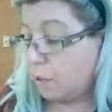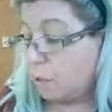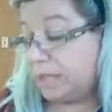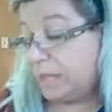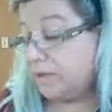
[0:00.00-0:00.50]

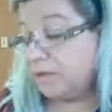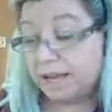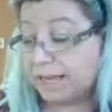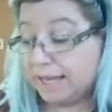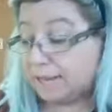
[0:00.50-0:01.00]
We need to
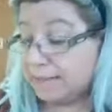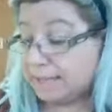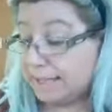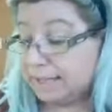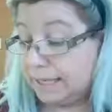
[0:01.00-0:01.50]
find the
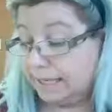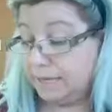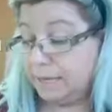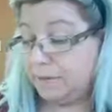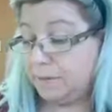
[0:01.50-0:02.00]

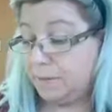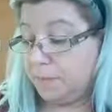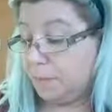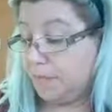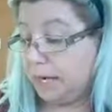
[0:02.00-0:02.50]
LCD,
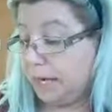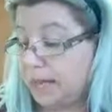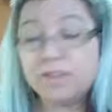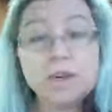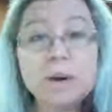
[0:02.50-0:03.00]
but I
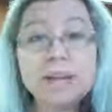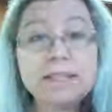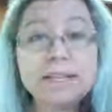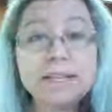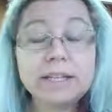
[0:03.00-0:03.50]
have no
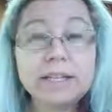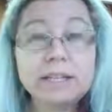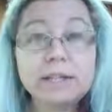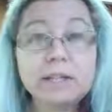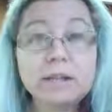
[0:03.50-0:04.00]

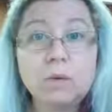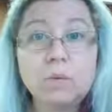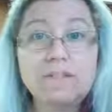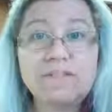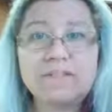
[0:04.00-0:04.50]
idea
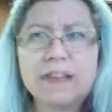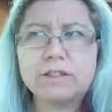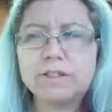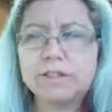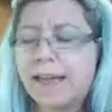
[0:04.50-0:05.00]
what
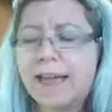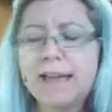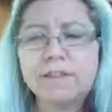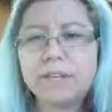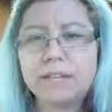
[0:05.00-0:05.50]
factors I
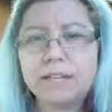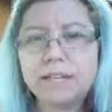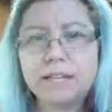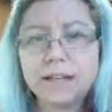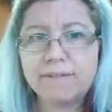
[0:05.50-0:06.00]
have here
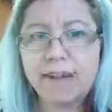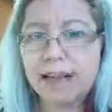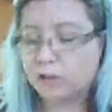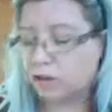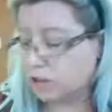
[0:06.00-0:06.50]
until I
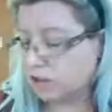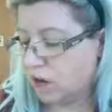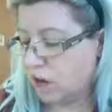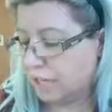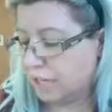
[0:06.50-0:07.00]
factor the
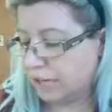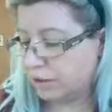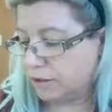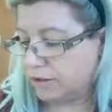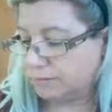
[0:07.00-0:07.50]

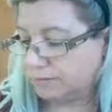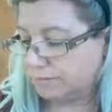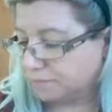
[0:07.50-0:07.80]
denominators.